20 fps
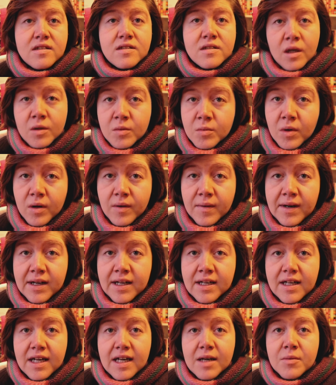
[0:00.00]
Don't
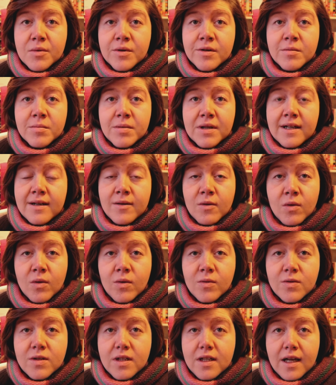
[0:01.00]
worry, it wouldn't be
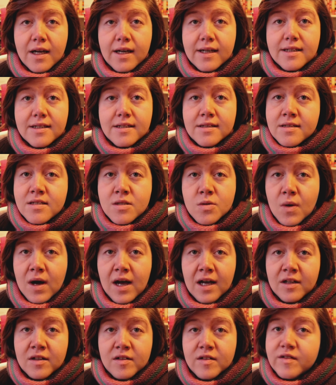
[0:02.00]
all like
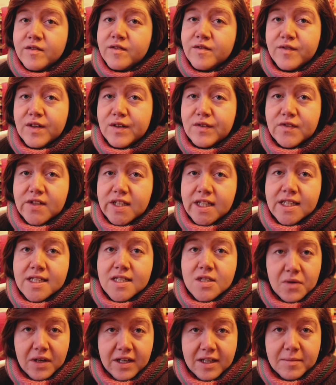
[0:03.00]
12,
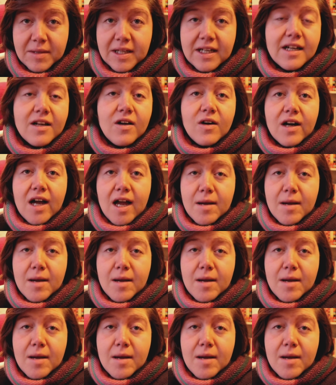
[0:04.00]
15, 20-minute long